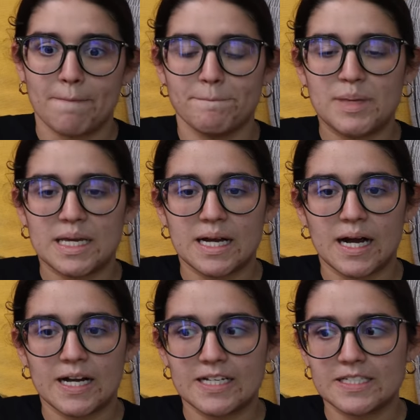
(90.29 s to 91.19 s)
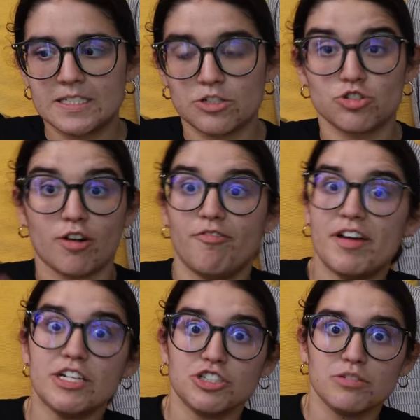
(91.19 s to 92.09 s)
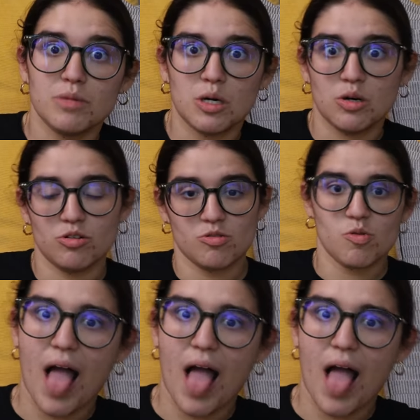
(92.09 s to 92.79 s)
Because starvation mode